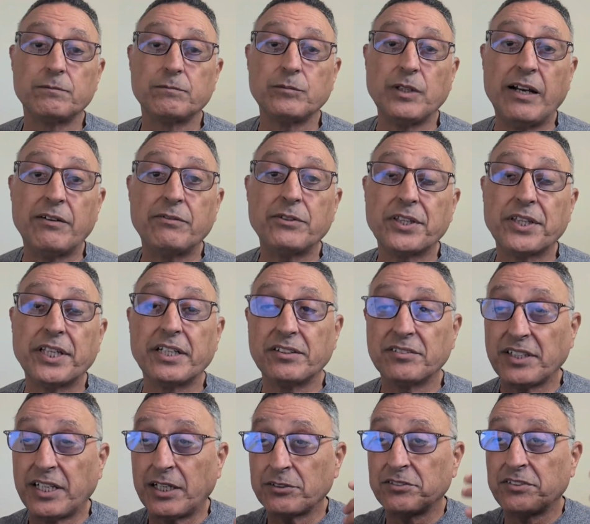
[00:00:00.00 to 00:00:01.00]
everything is
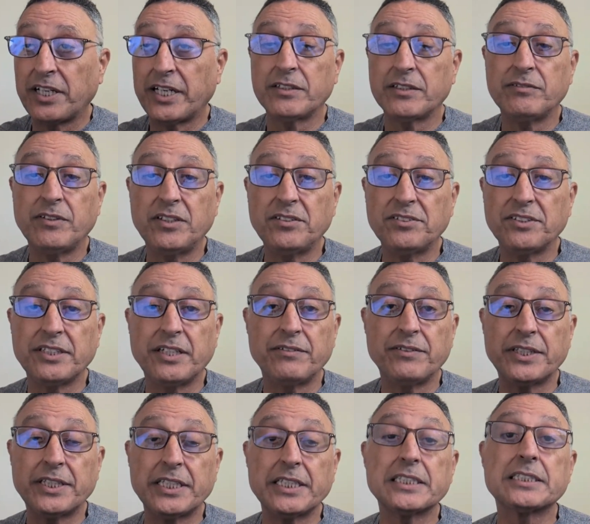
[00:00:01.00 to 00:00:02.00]
outside of us and
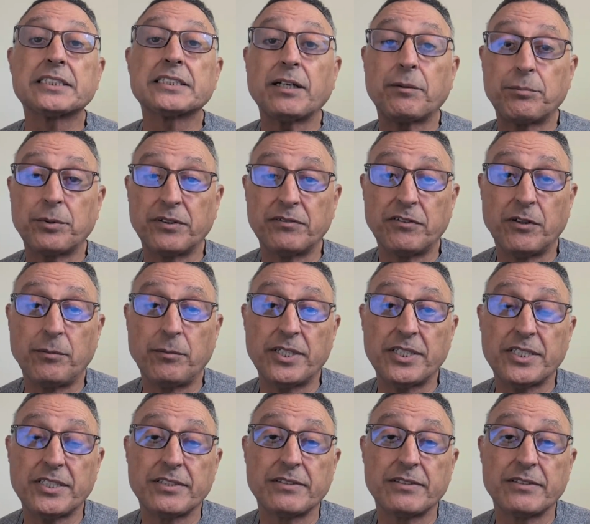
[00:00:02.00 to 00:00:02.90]
everything is separate from us.